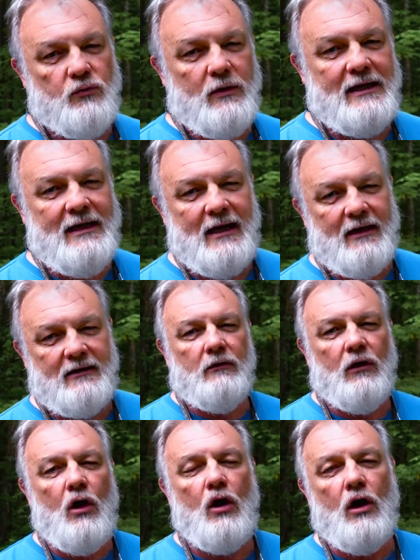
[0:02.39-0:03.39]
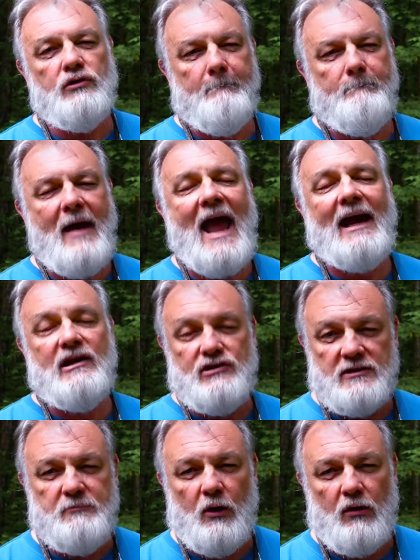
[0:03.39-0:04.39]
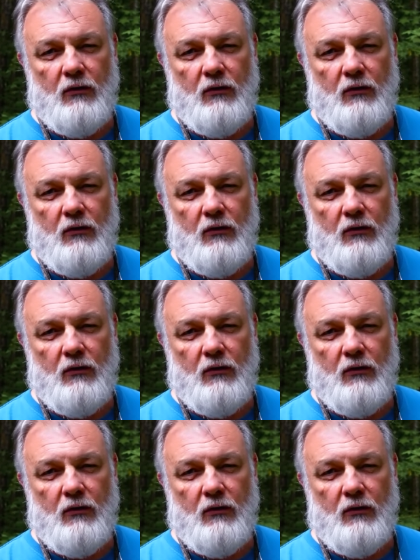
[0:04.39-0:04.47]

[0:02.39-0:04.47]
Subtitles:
we get large packages put